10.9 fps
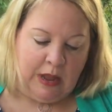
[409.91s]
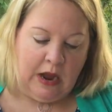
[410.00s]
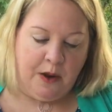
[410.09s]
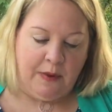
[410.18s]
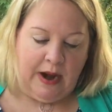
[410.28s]

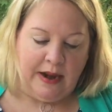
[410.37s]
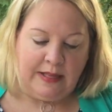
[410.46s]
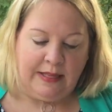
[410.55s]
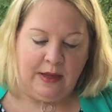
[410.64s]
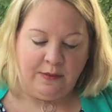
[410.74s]
All right,
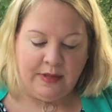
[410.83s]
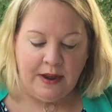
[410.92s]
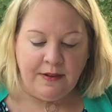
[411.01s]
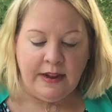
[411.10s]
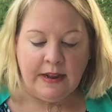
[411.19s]
so
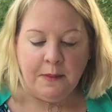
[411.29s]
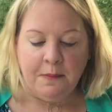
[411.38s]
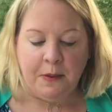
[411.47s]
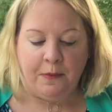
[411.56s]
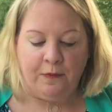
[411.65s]
safety tip
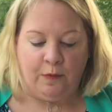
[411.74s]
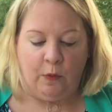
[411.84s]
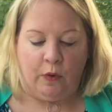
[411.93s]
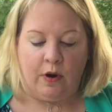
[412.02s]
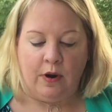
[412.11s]
number
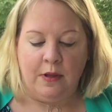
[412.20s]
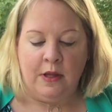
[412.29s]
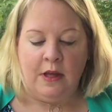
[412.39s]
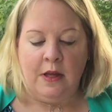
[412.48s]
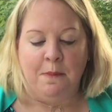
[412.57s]
4,
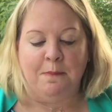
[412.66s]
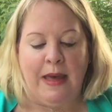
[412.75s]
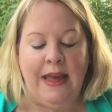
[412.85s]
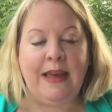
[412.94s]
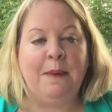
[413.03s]

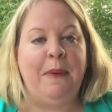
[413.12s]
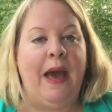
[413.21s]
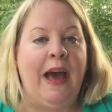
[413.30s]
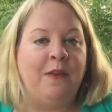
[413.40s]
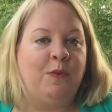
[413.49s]
make
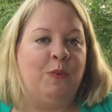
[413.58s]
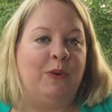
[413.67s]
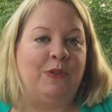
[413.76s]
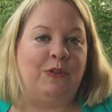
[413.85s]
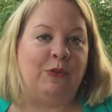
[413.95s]

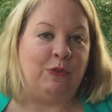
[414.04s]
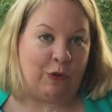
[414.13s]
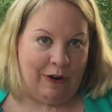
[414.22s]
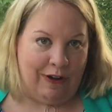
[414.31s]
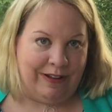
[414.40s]
passwords
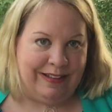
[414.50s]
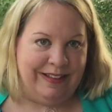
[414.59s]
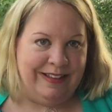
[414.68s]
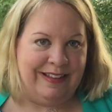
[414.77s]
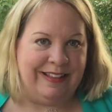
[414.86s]
strong.
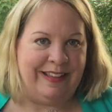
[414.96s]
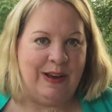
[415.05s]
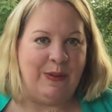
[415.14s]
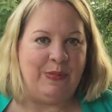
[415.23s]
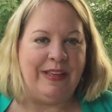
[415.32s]

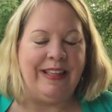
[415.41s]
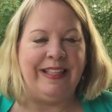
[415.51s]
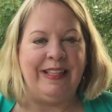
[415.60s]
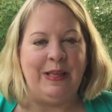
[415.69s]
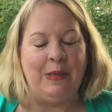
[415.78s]
So this
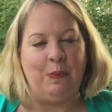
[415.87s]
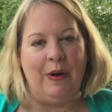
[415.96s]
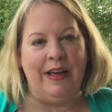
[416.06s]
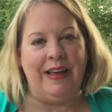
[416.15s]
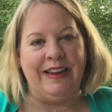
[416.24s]
is
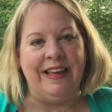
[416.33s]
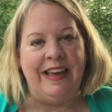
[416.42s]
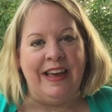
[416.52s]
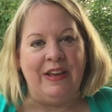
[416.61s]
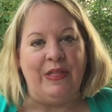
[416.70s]
one
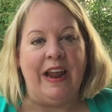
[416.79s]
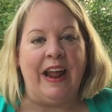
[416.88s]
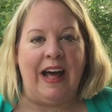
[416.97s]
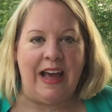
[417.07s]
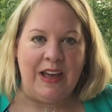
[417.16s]
that
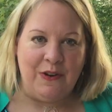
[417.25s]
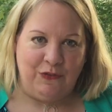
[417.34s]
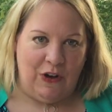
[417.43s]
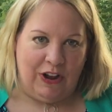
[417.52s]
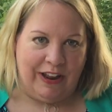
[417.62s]
I have
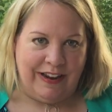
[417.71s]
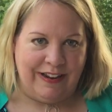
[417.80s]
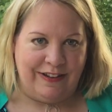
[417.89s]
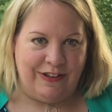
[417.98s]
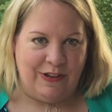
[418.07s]
fallen
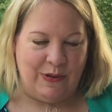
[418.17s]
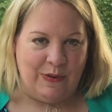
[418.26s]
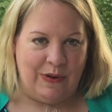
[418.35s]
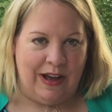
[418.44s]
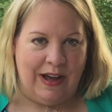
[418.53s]

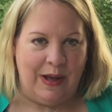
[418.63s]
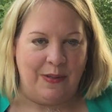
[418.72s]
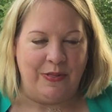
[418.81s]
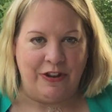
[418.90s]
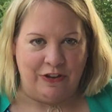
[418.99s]
into
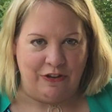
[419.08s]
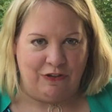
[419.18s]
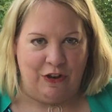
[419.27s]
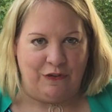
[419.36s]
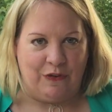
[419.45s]
the
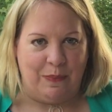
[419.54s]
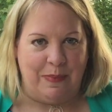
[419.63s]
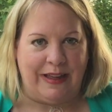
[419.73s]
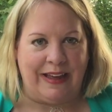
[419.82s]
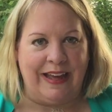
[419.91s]
ditch over,
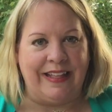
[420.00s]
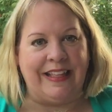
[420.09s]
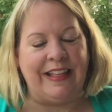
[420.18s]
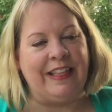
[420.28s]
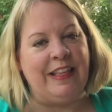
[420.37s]
because
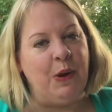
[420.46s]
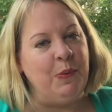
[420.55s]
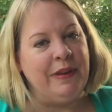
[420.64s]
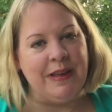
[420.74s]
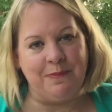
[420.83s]
it's so
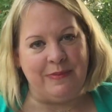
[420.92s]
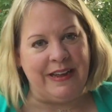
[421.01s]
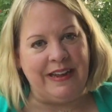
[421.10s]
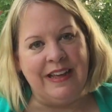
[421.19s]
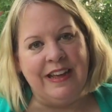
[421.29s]

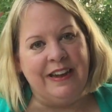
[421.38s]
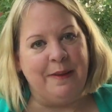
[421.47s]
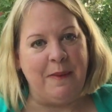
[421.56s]
tempting to